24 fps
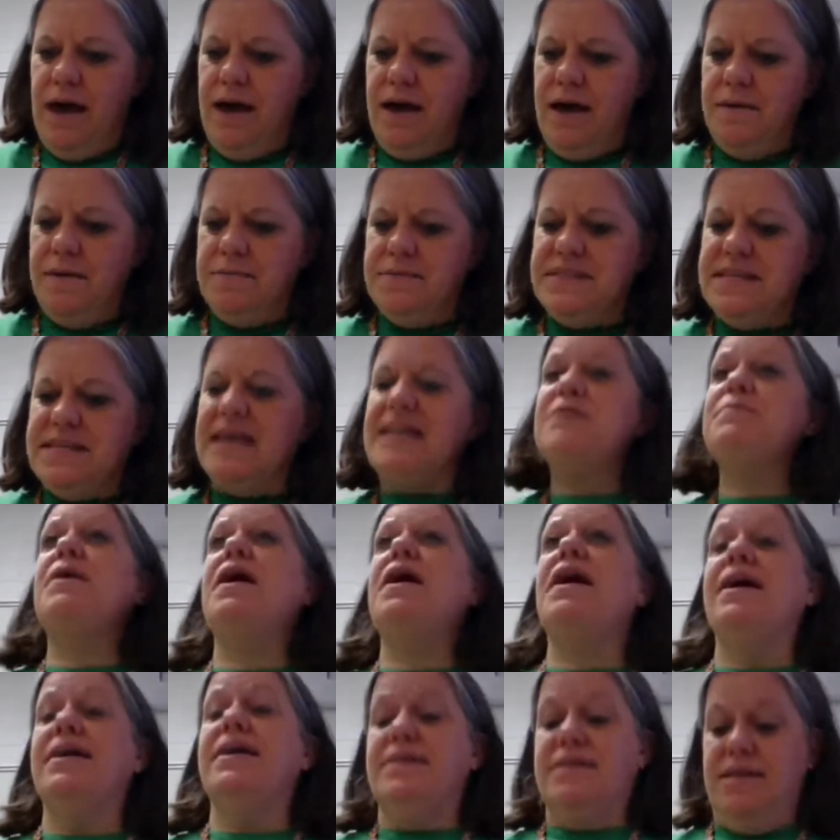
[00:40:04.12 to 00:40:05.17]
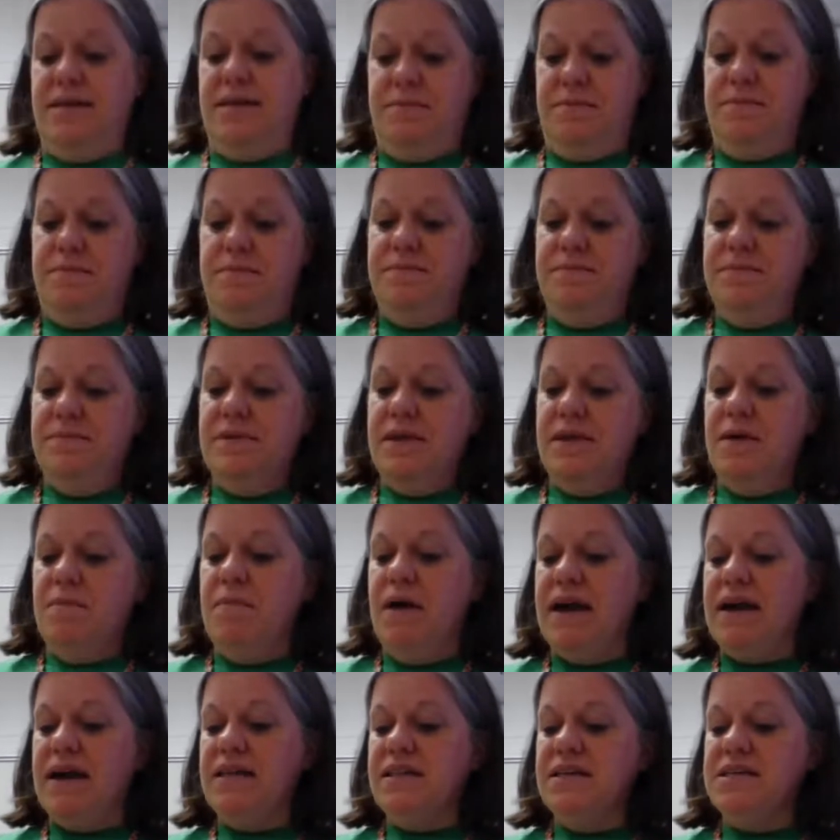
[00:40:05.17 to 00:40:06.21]
um, standing behind him
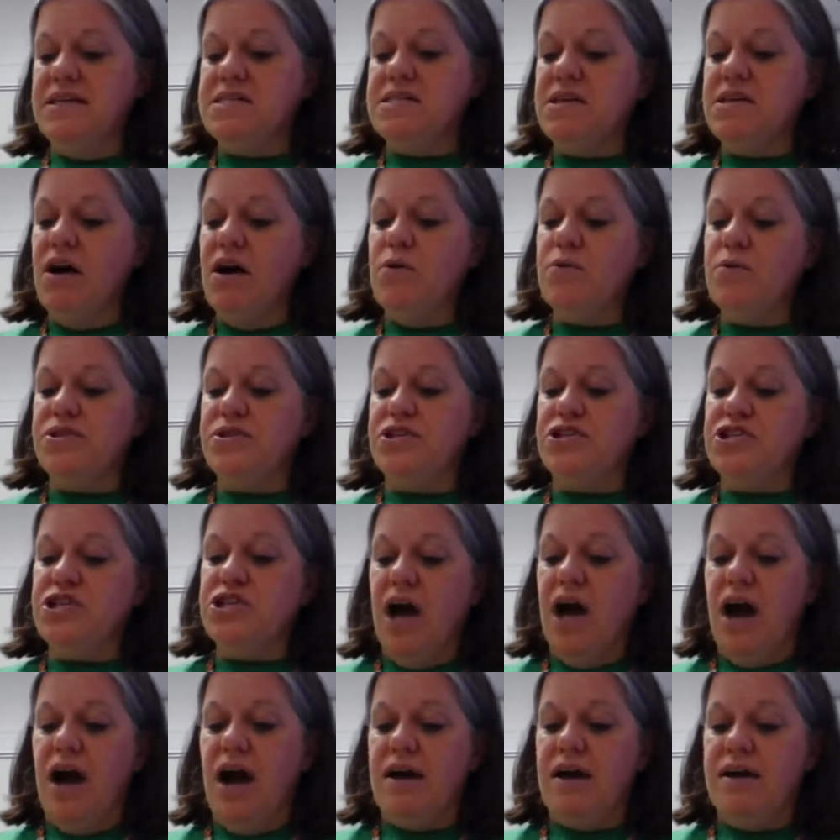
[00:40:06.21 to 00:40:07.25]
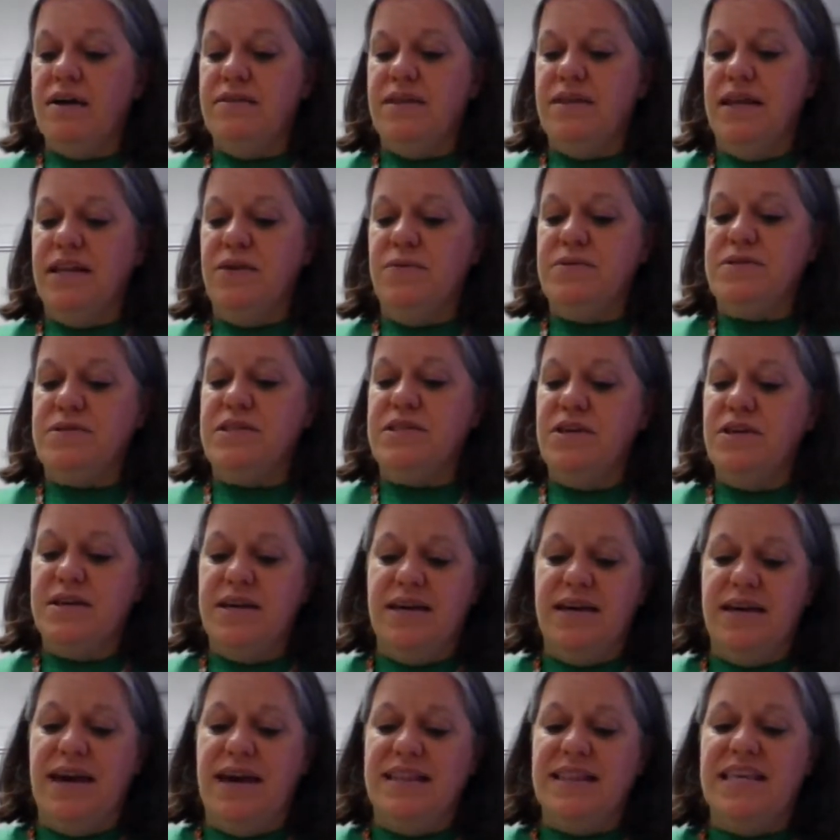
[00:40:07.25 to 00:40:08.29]
Michaelis saw with a shock that he was
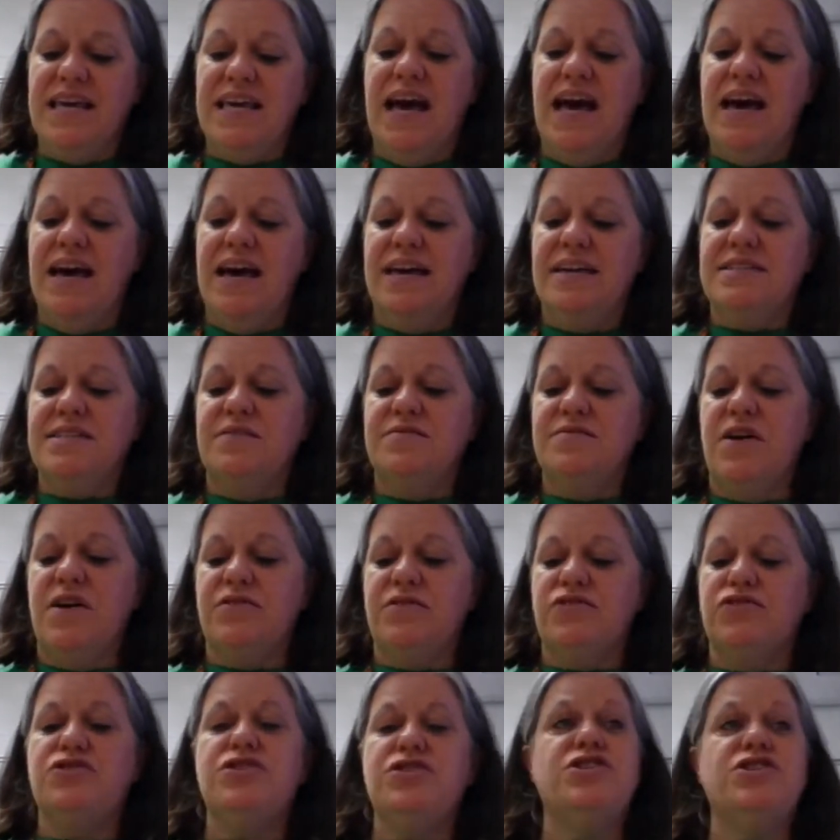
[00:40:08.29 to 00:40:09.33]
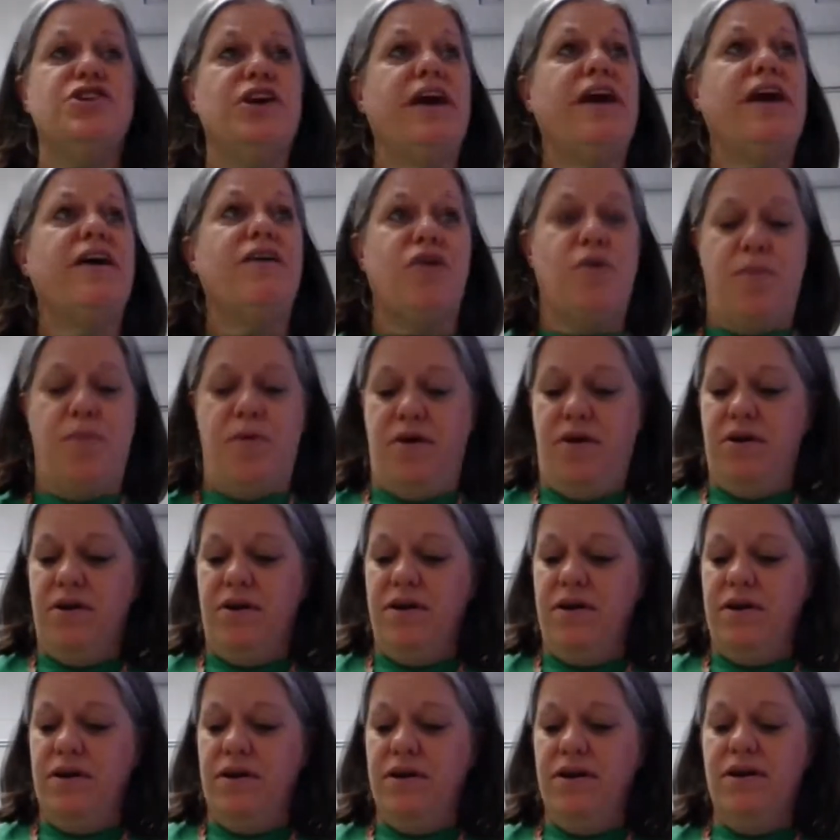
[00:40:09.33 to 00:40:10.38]
looking at the eyes of Dr. T.J. Eckleburg,
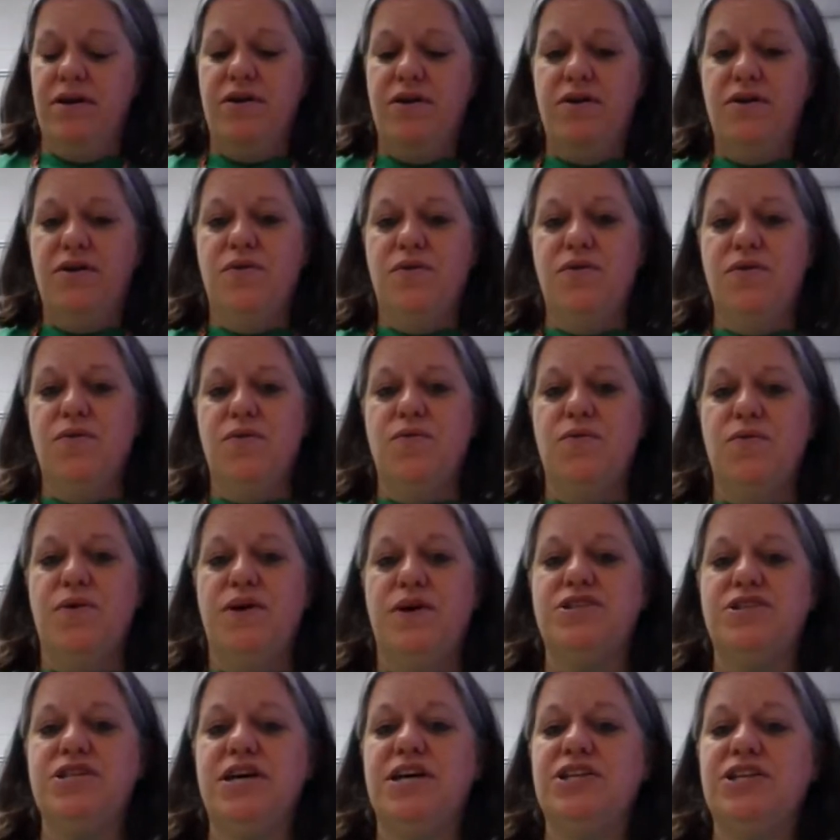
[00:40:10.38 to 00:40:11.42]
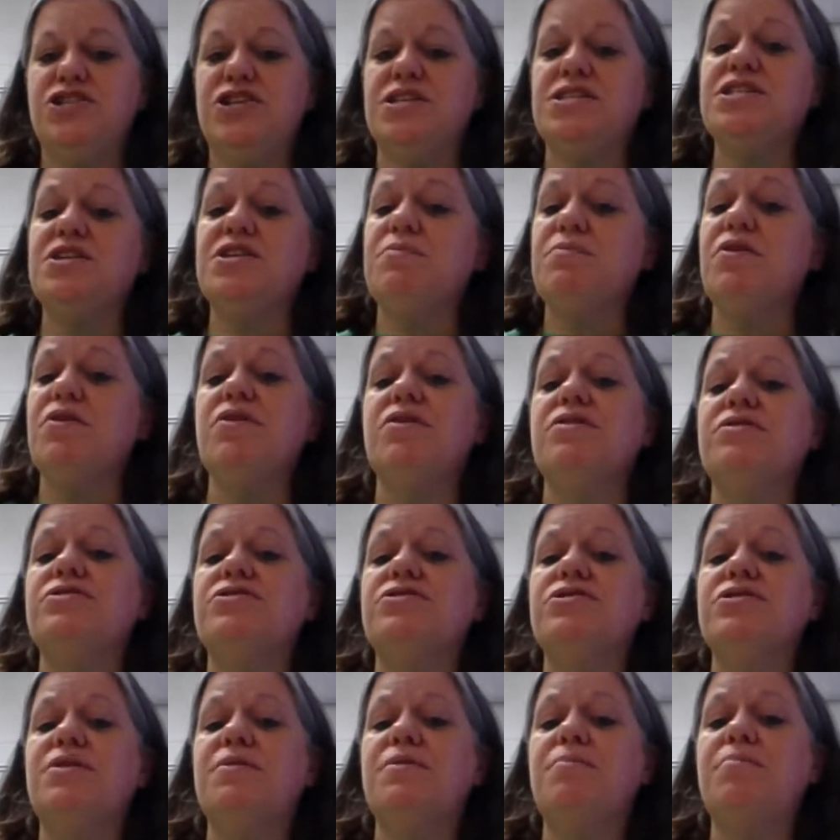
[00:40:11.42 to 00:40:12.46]
which had just
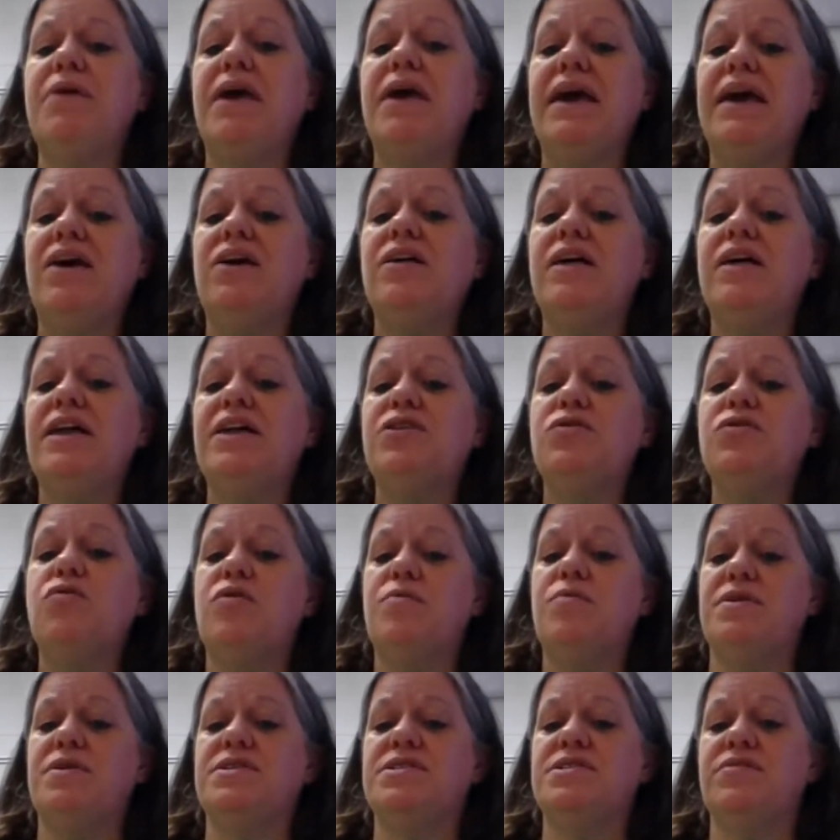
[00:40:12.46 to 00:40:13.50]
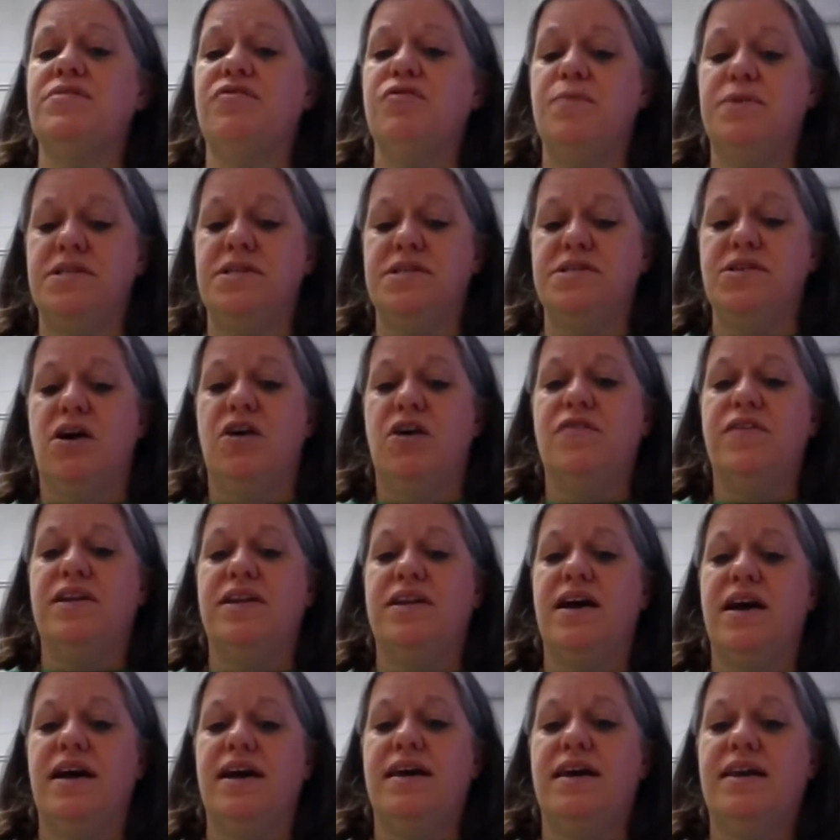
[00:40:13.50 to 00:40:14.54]
emerged, pale and enormous, from a dissolving
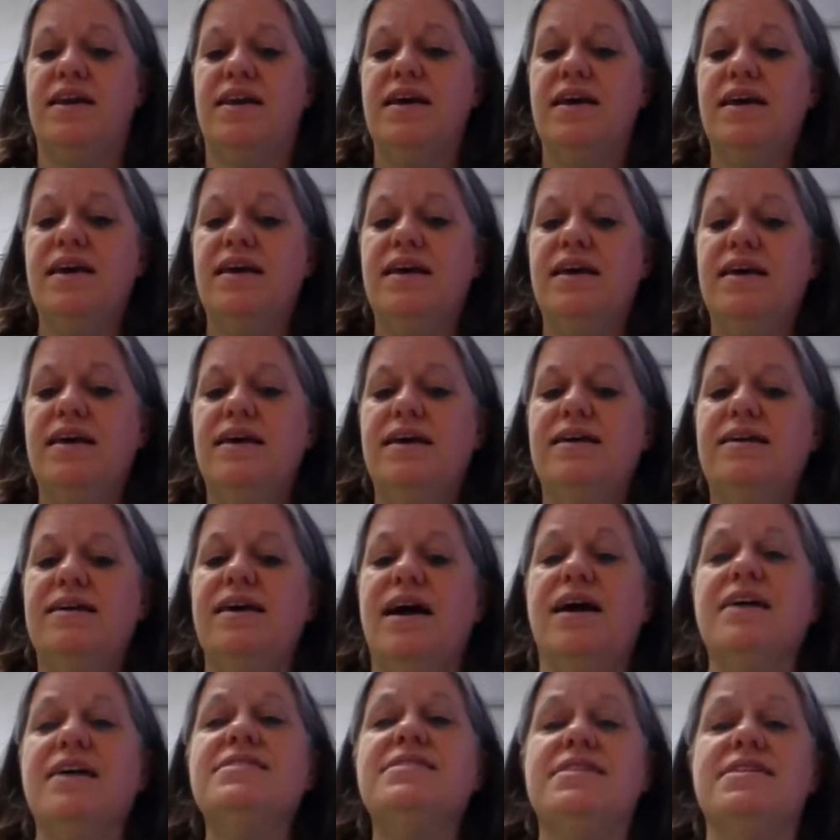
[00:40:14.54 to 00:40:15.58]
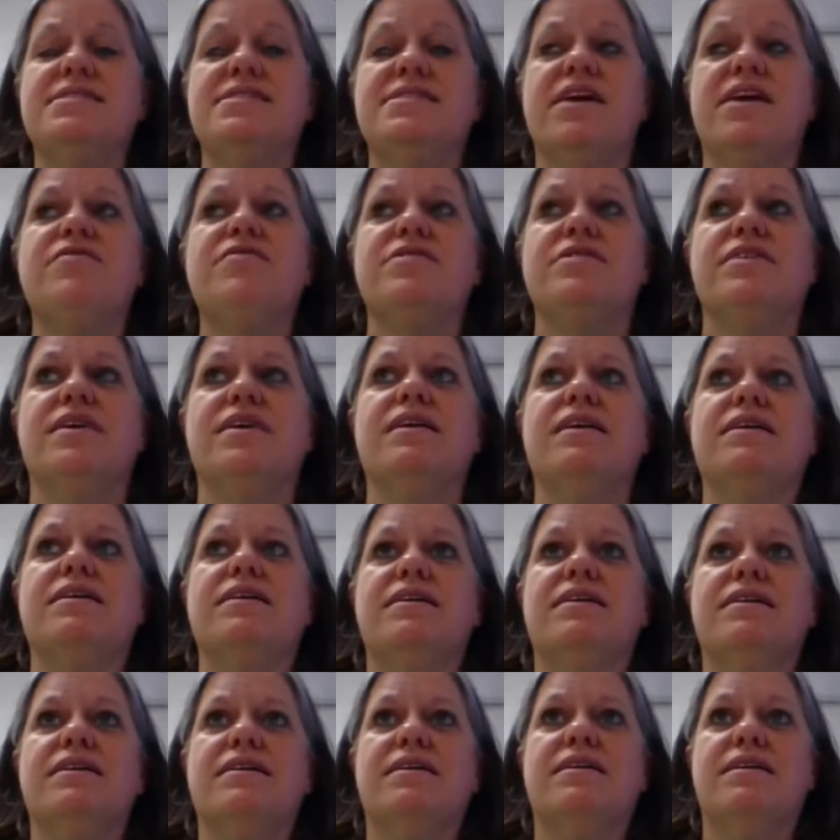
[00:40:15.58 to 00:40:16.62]
night. God sees everything,
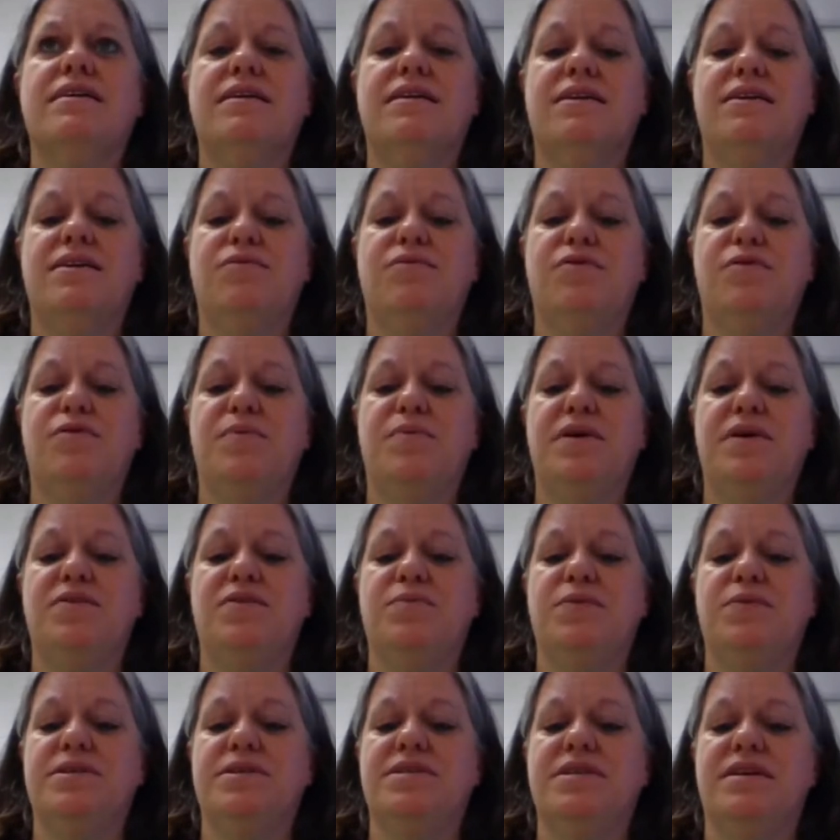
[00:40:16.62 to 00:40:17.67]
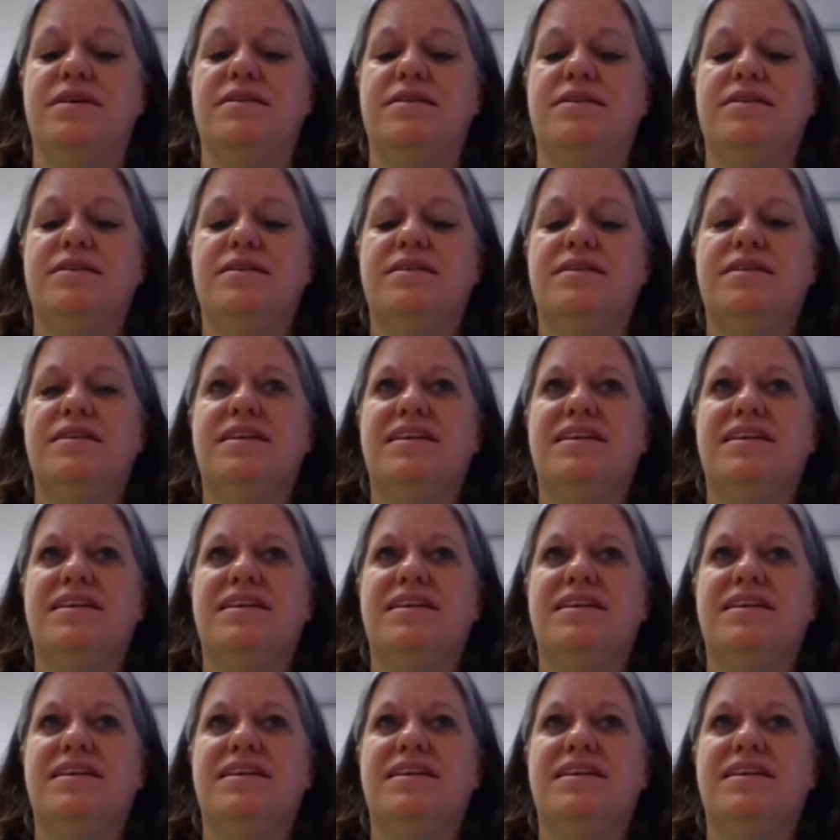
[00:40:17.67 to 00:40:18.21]
repeated Wilson.